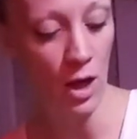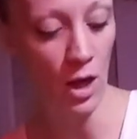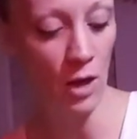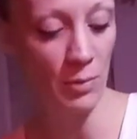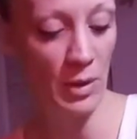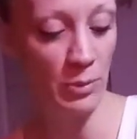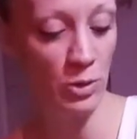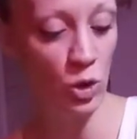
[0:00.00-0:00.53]

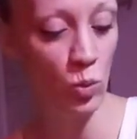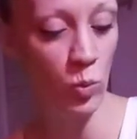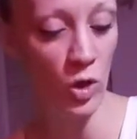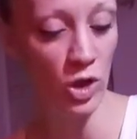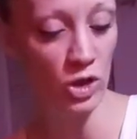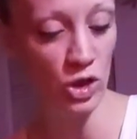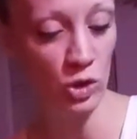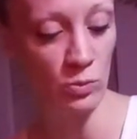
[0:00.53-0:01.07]
Uh, maybe you
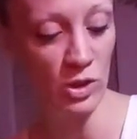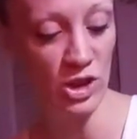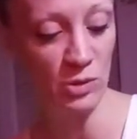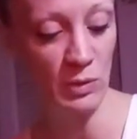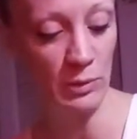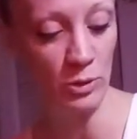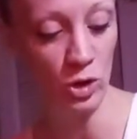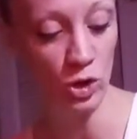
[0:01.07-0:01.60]
work too much,
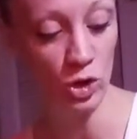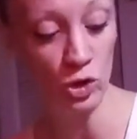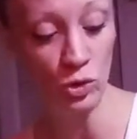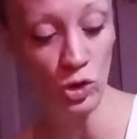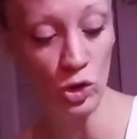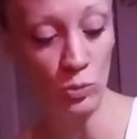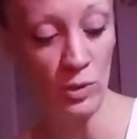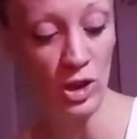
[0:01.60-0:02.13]
maybe you
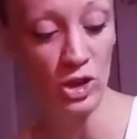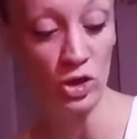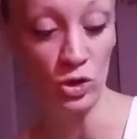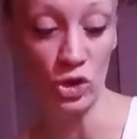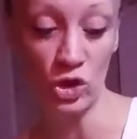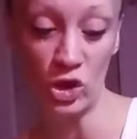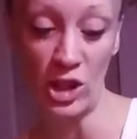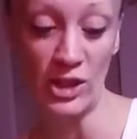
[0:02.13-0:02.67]
do too much, or
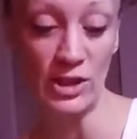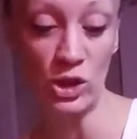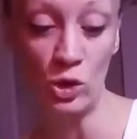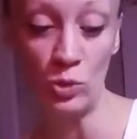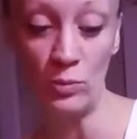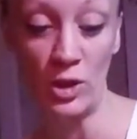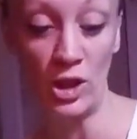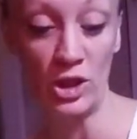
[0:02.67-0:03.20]
stress
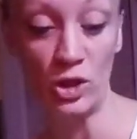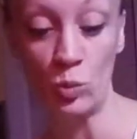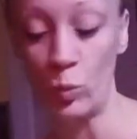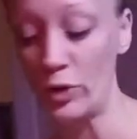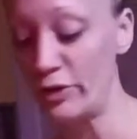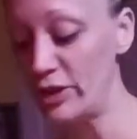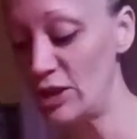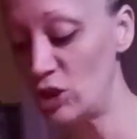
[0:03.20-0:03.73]
too much,
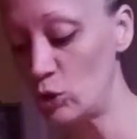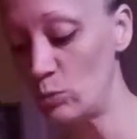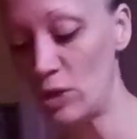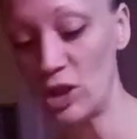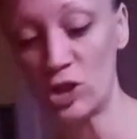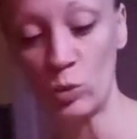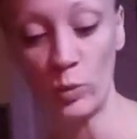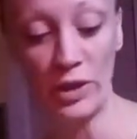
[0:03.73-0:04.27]
worry too
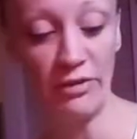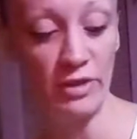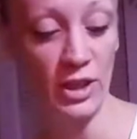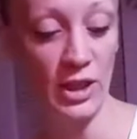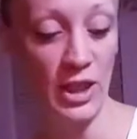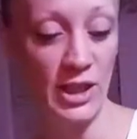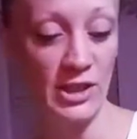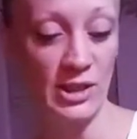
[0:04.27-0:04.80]
much, whatever
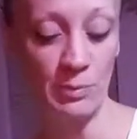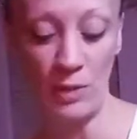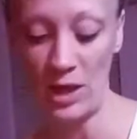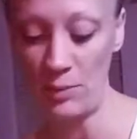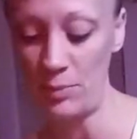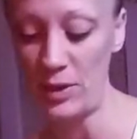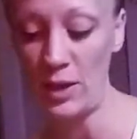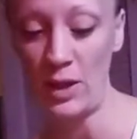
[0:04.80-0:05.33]
the case
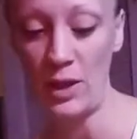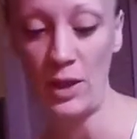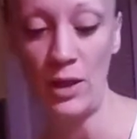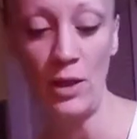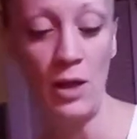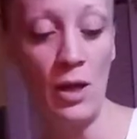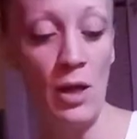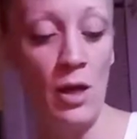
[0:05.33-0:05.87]
may be.